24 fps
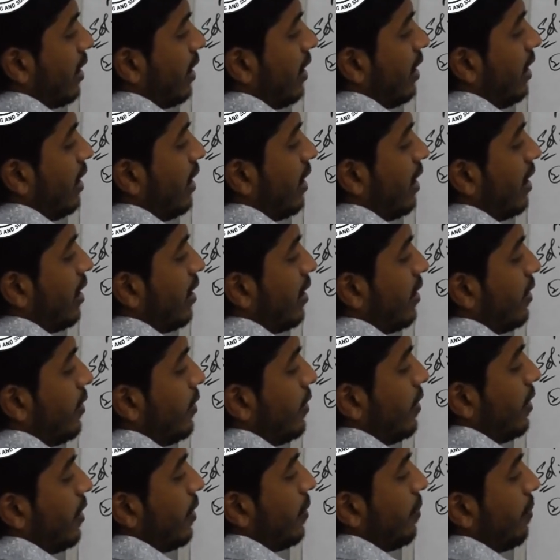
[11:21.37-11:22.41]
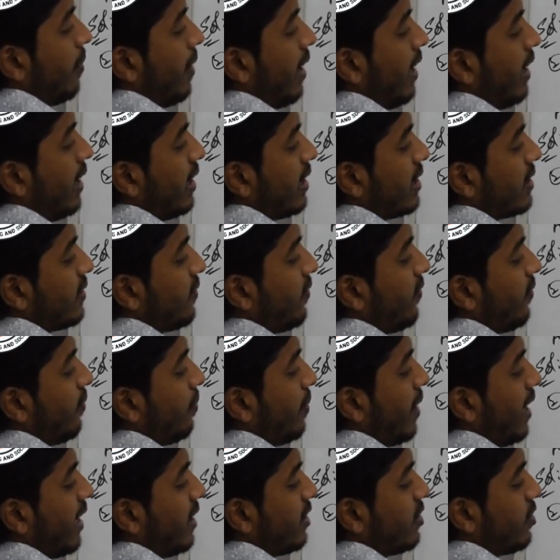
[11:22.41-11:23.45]
Here minus
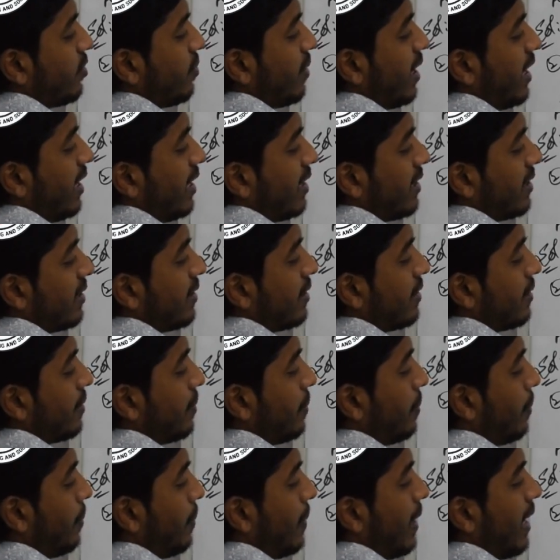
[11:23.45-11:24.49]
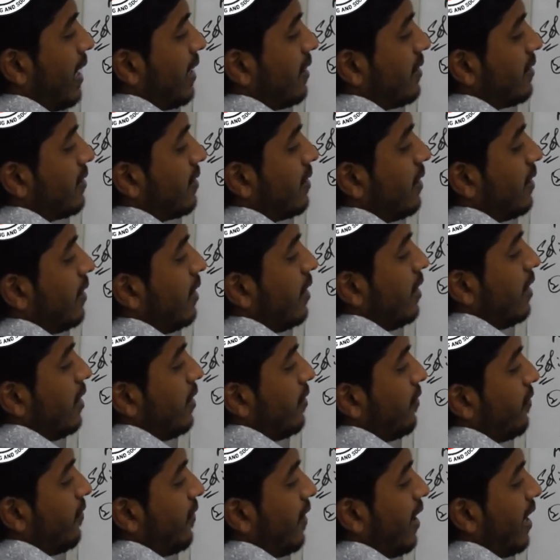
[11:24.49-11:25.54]
to minus plus
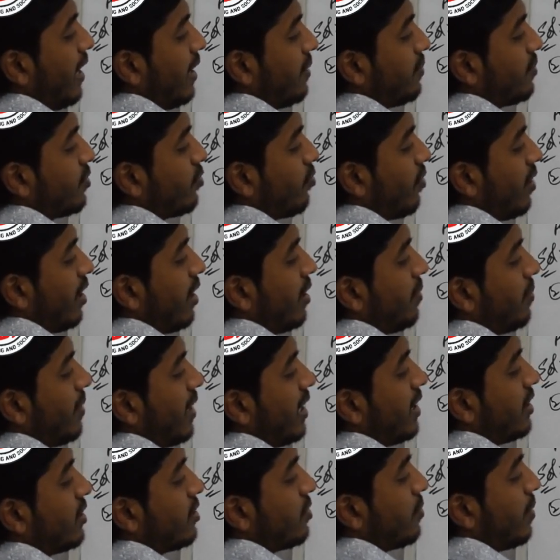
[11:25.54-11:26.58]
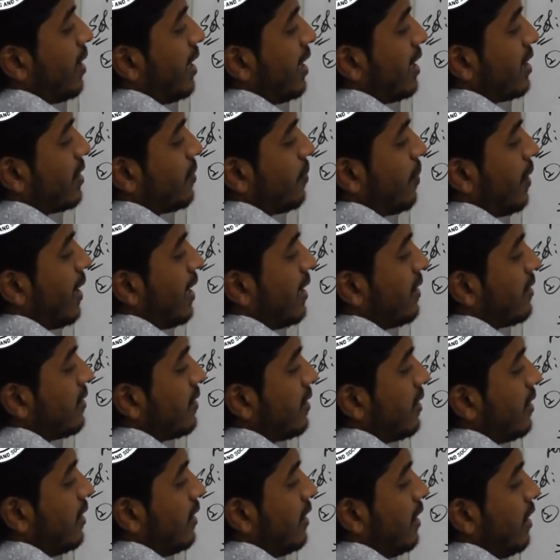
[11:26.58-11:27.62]
5M square minus to minus plus
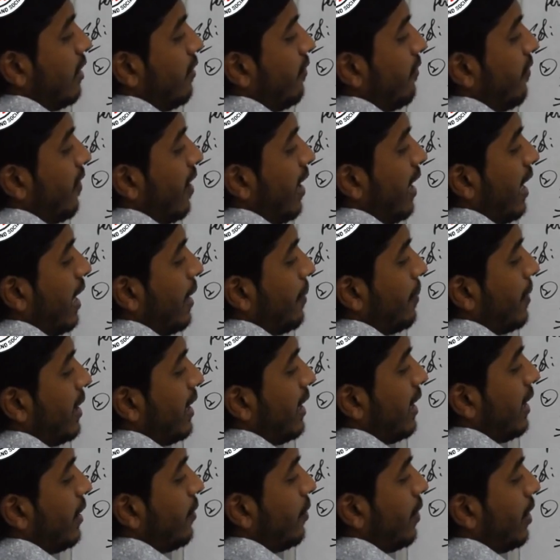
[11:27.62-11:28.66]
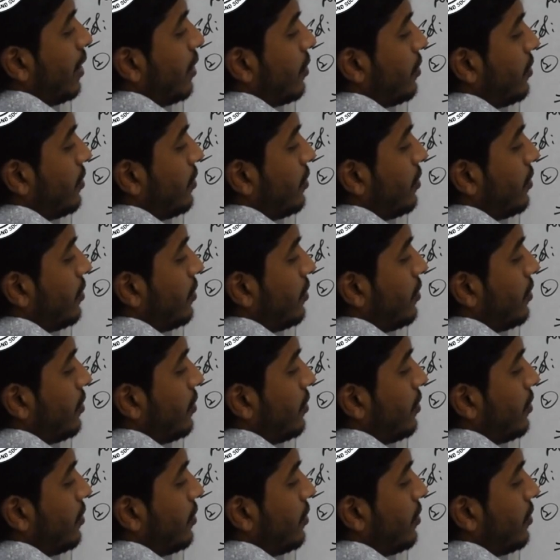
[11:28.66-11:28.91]
5MN equal to